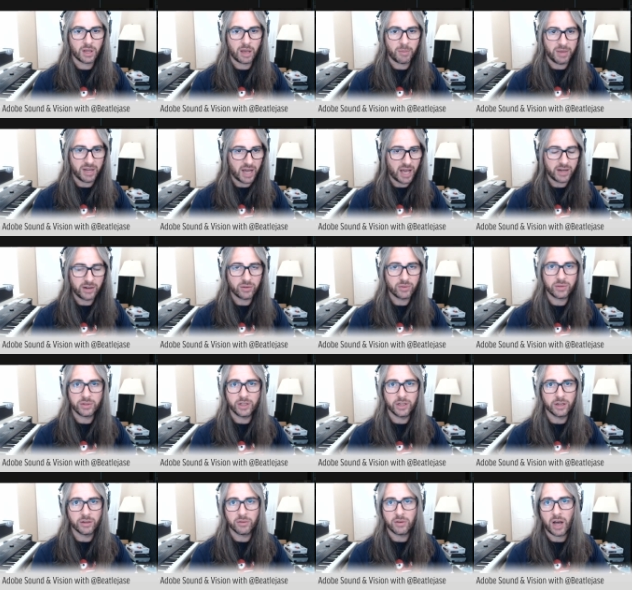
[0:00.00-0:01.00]
mean, I don't,
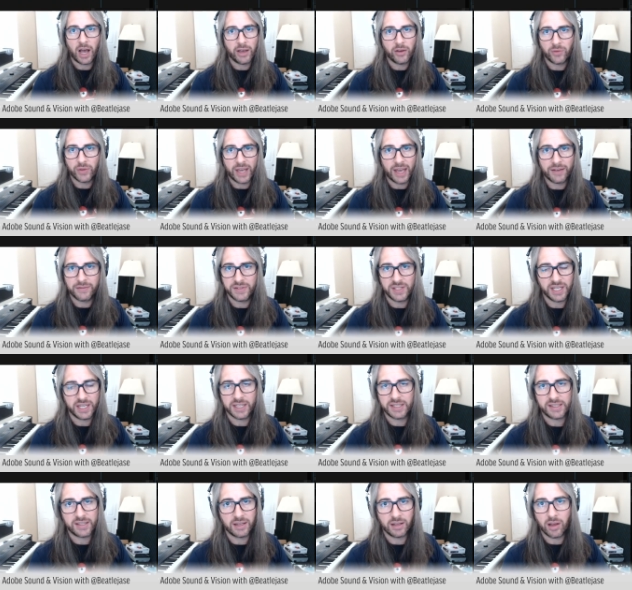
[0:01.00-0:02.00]
I only have
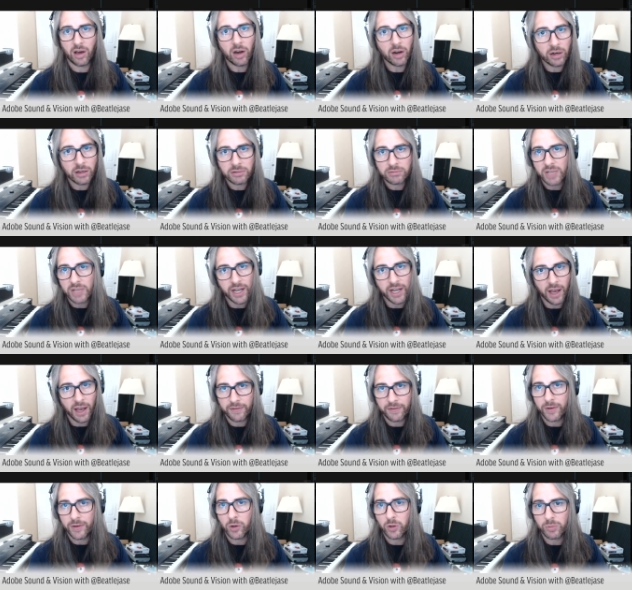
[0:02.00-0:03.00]
DSLR and
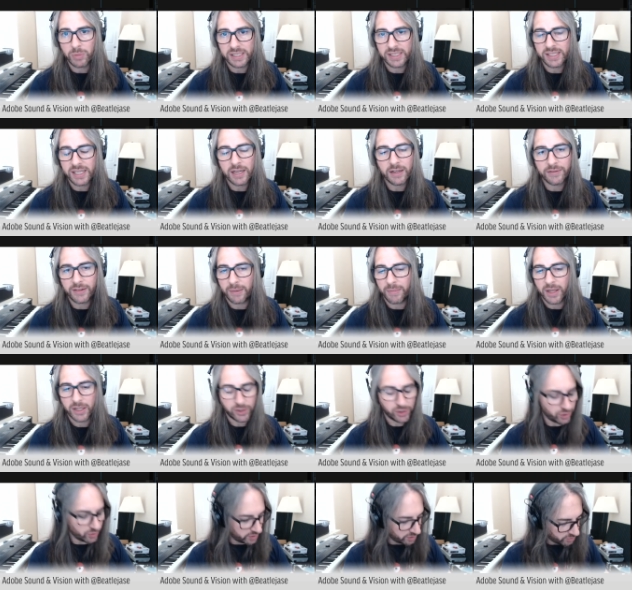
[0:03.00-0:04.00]
iPhone myself. I'm
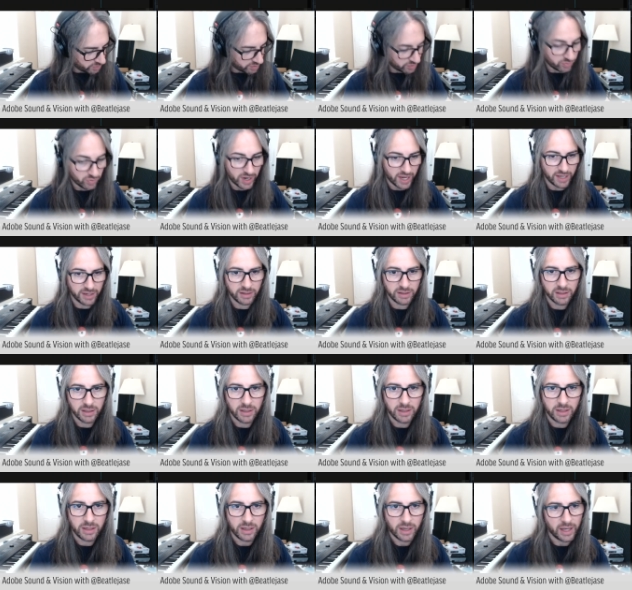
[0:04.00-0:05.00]
not shooting with a red,
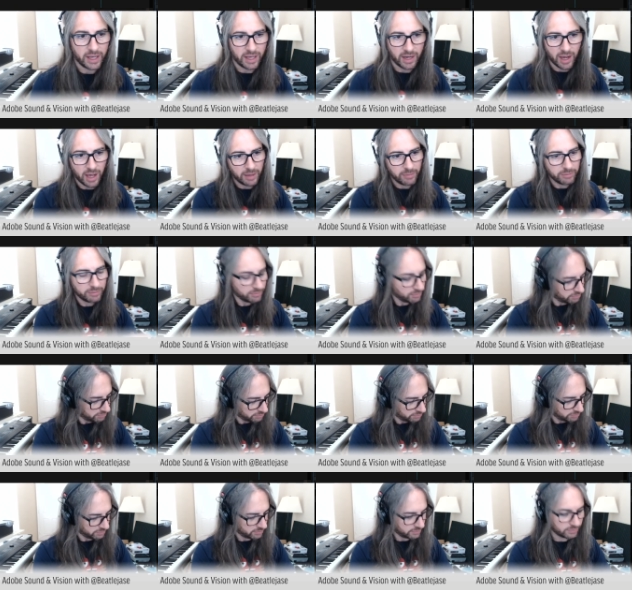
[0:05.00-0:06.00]
and I
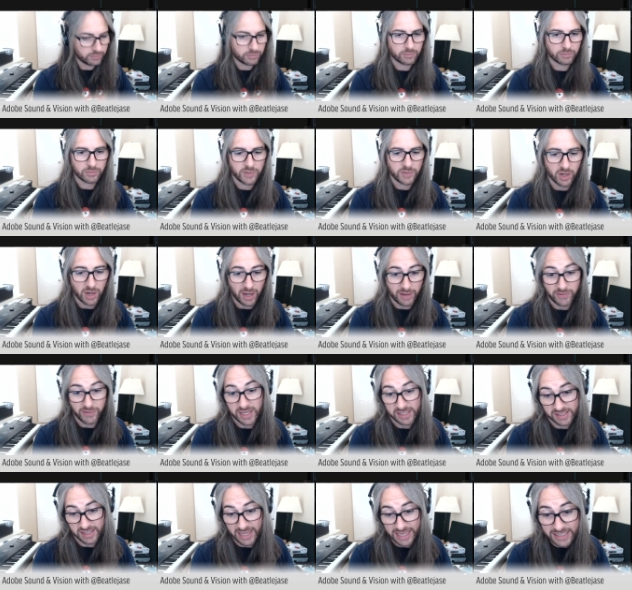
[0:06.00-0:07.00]
have
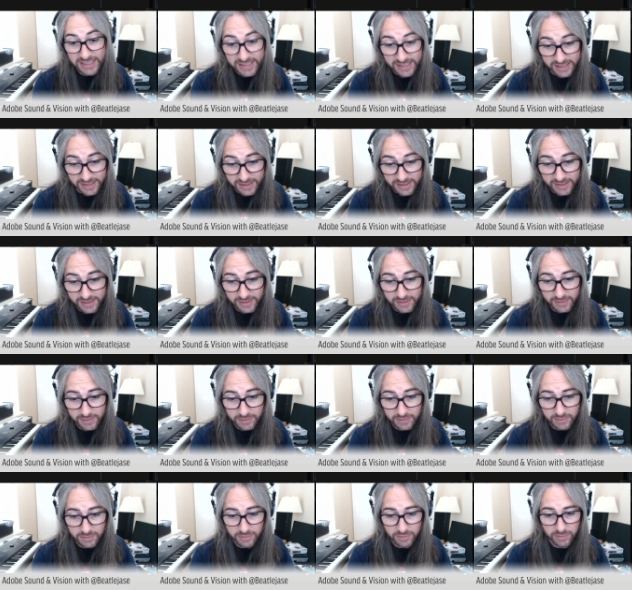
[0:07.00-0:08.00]
nice lenses,
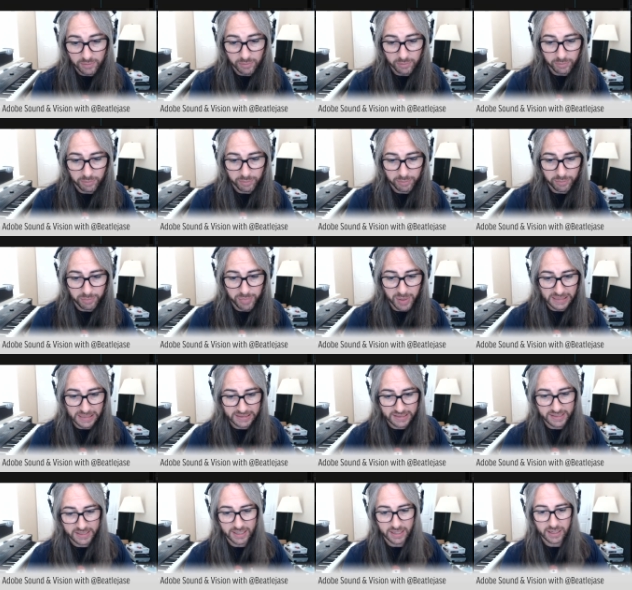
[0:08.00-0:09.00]

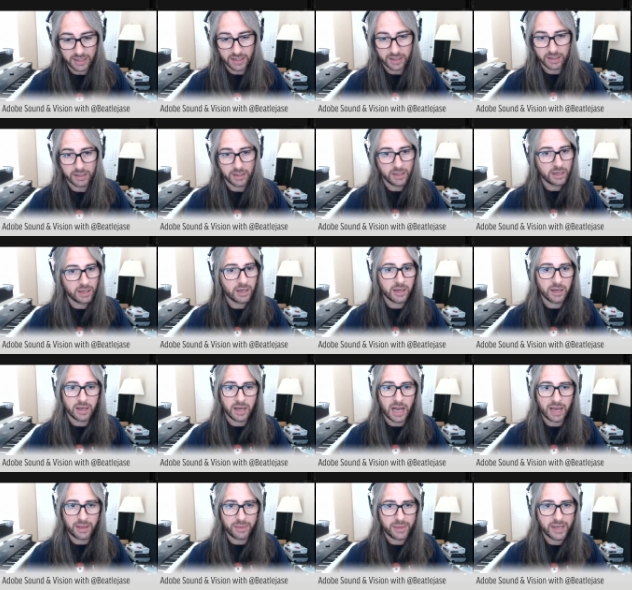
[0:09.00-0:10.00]
but
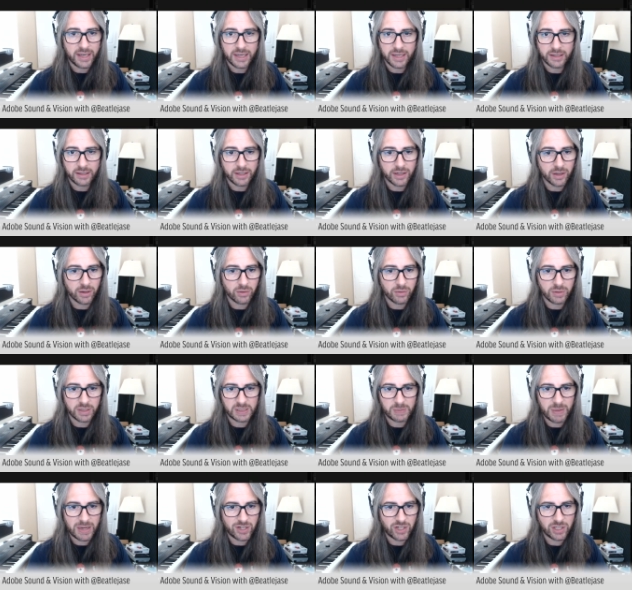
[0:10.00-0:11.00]
I think it,
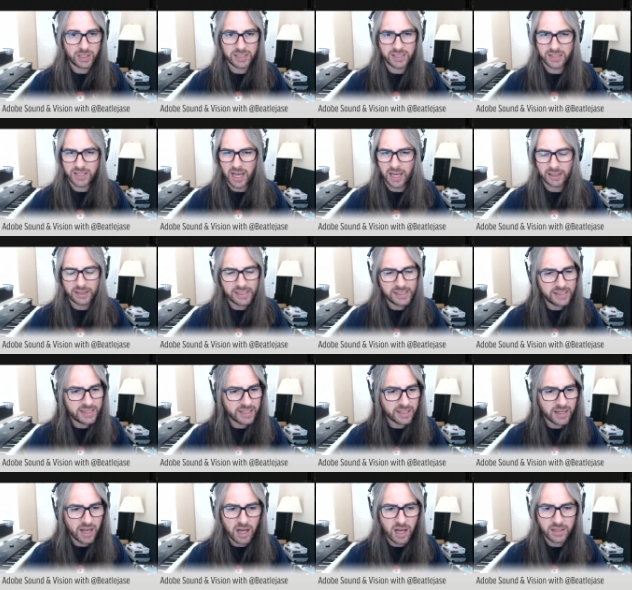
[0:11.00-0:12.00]
especially
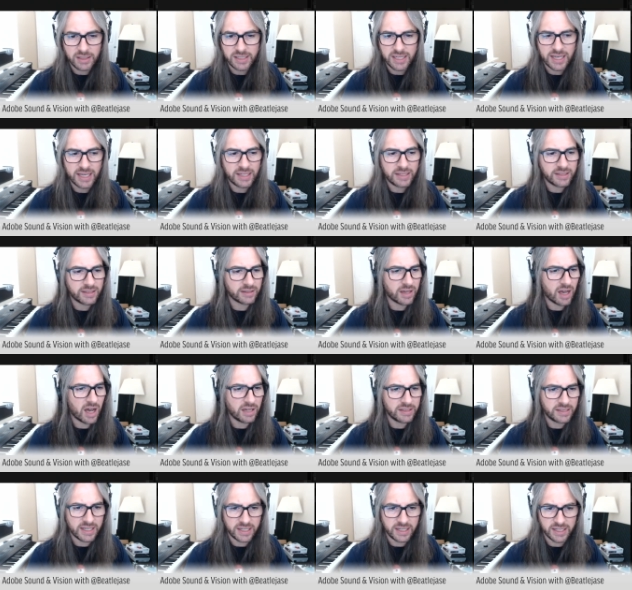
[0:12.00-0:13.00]
stylistic content
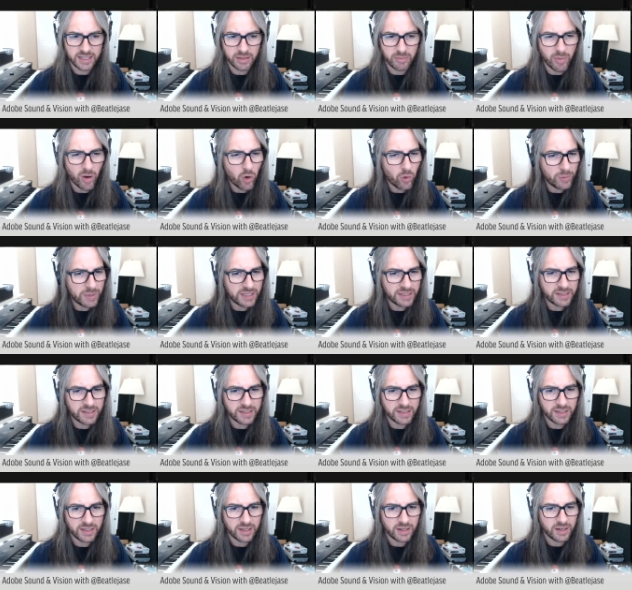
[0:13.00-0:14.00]
in the
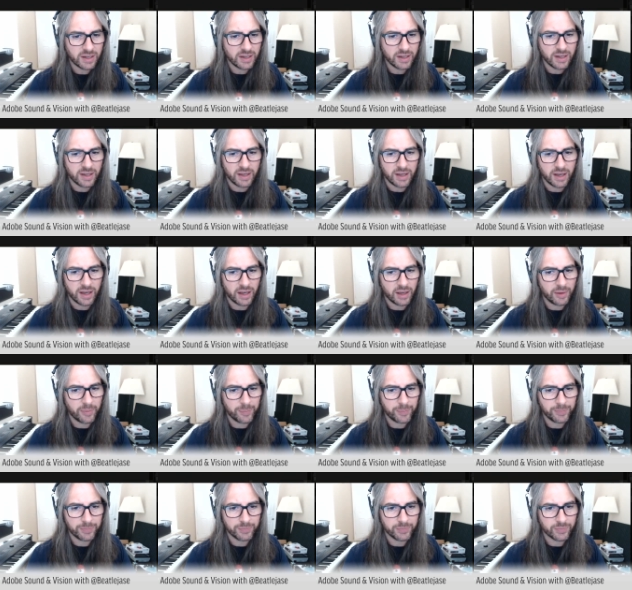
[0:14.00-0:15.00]
moment,
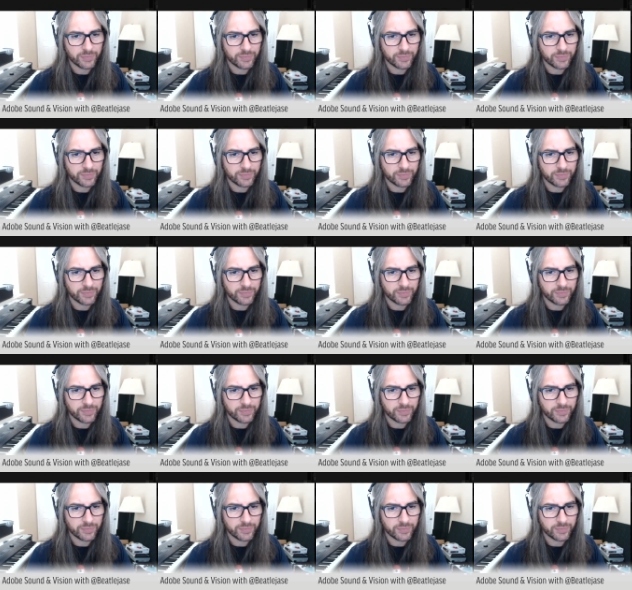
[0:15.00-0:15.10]
I